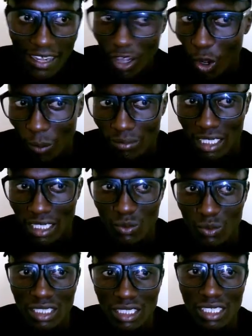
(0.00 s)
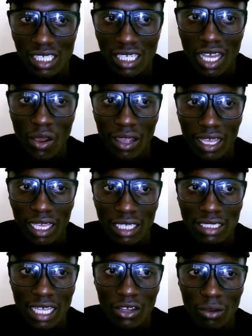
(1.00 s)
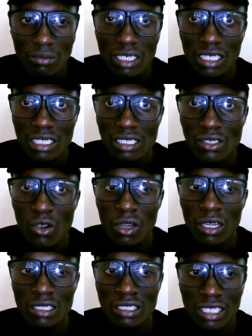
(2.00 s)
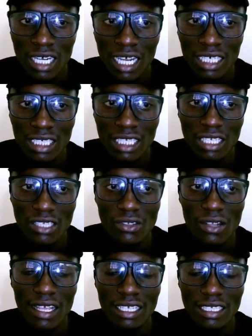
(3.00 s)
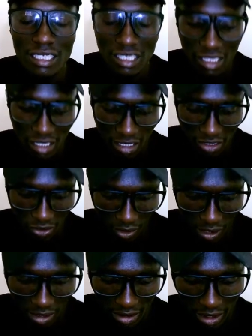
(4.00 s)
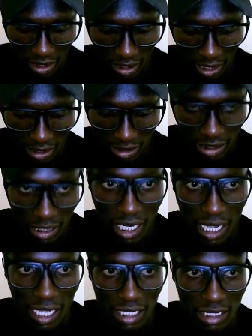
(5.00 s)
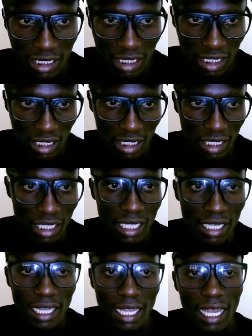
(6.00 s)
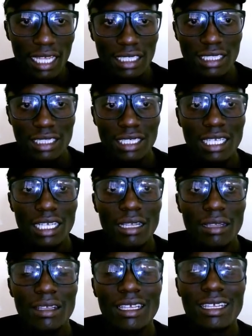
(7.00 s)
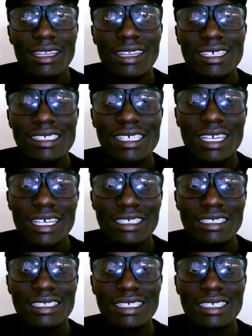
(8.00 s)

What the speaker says: object, which is, in our case, an object is called struct in Genie. So let's create a struct that in this case